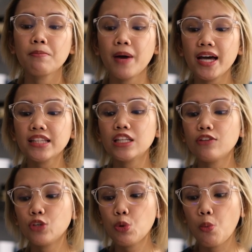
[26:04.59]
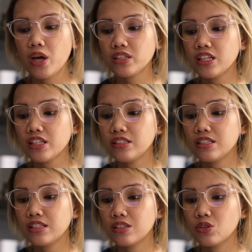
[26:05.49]
But if you wanted
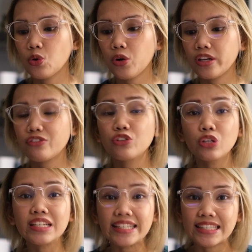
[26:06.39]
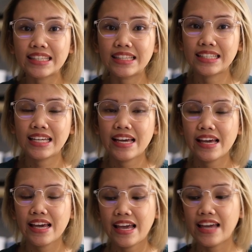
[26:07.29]
or if you need
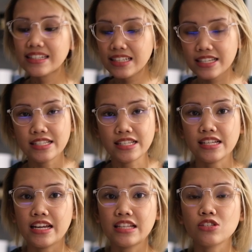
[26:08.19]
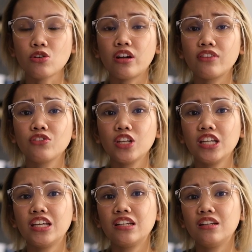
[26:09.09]
any assistance or if you
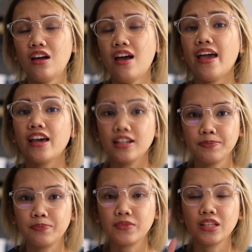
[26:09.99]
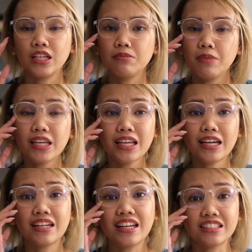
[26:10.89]
need help in making
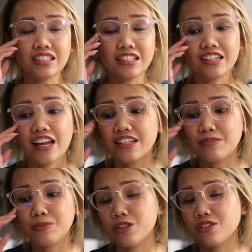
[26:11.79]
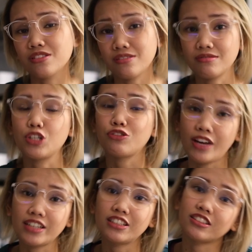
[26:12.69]
an itinerary because you
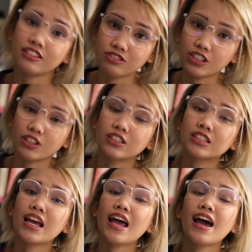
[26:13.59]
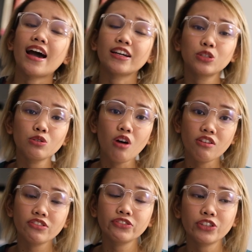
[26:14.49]
find it difficult, I do
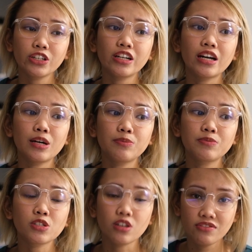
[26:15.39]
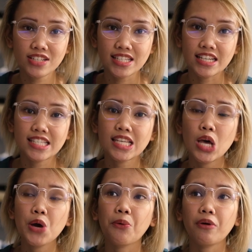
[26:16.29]
offer services
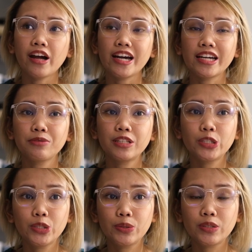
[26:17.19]
where I will